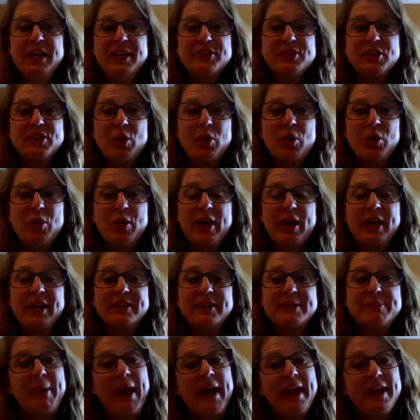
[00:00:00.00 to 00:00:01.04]
So
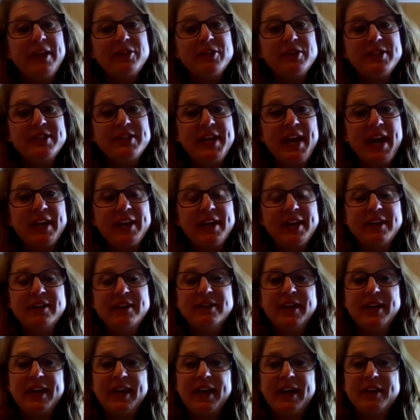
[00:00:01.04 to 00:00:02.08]
it's my understanding,
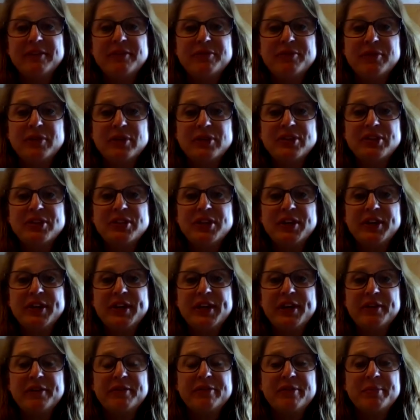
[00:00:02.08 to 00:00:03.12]
again, first year
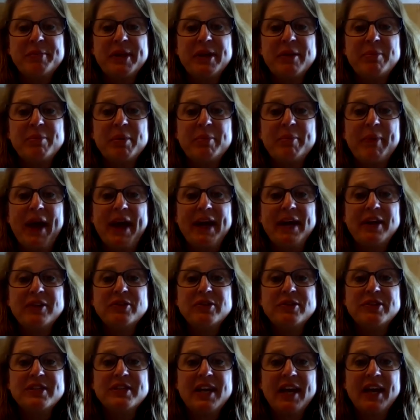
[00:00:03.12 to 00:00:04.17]
here for me, but my
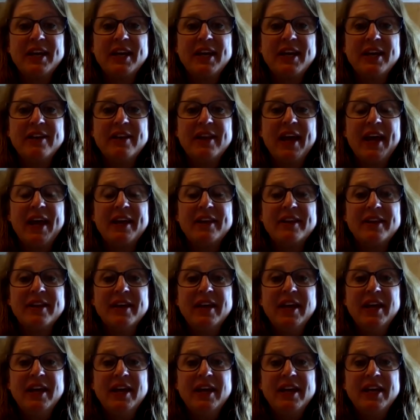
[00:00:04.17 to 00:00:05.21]
understanding that
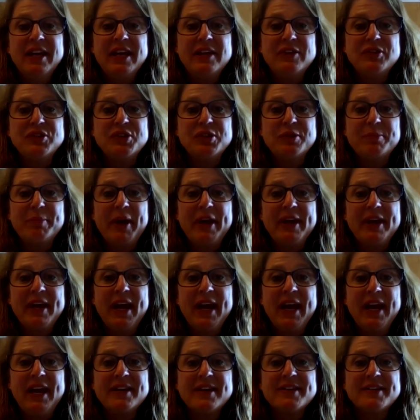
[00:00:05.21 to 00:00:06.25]
Easter
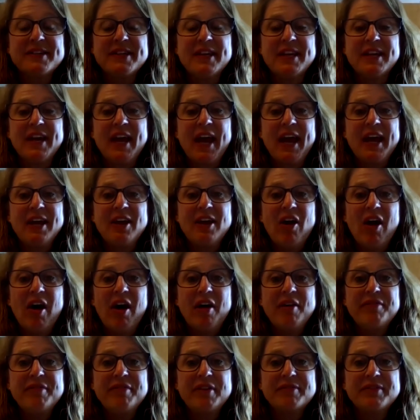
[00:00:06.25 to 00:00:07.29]
Monday is a night
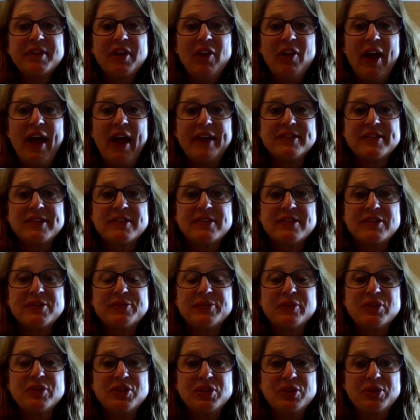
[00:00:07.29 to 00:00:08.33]
off of classes
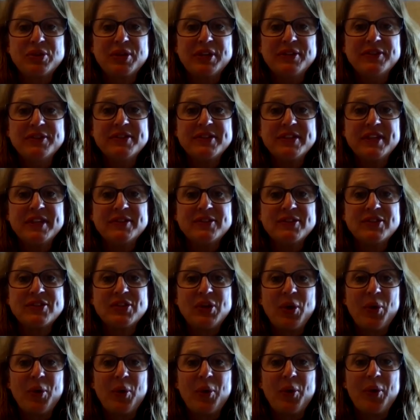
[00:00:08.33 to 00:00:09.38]
for students, and
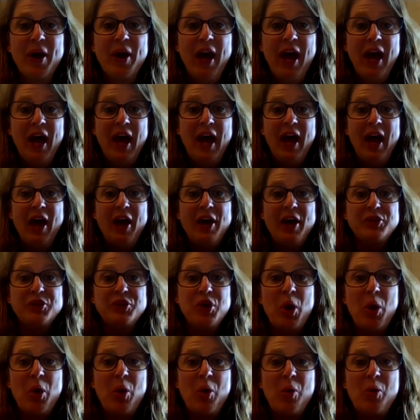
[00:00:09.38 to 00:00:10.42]
so
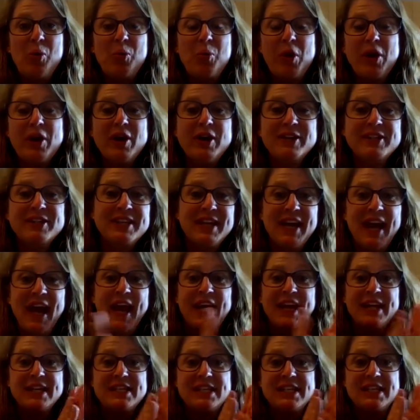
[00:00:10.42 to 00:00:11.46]
no work
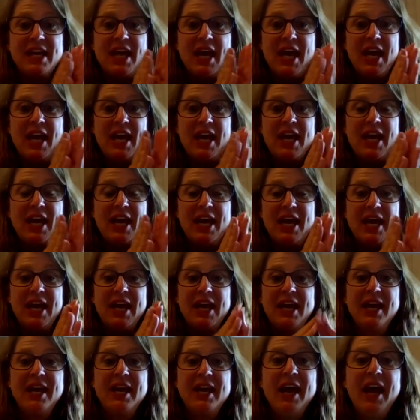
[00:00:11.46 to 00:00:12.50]
tonight.
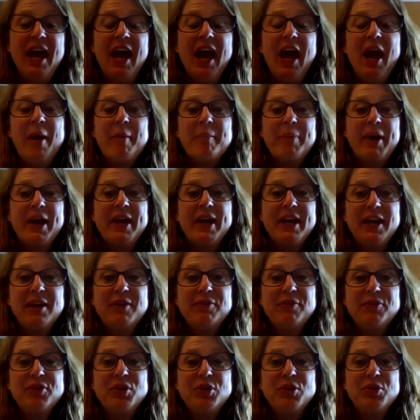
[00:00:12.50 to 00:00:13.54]
Yay! But
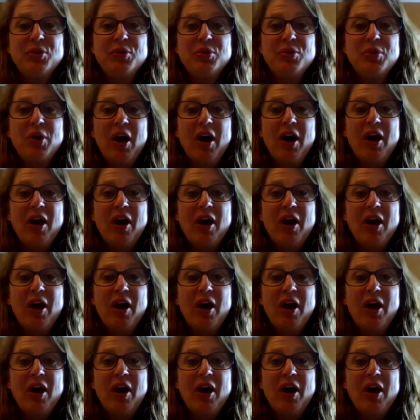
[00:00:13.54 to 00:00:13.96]
if you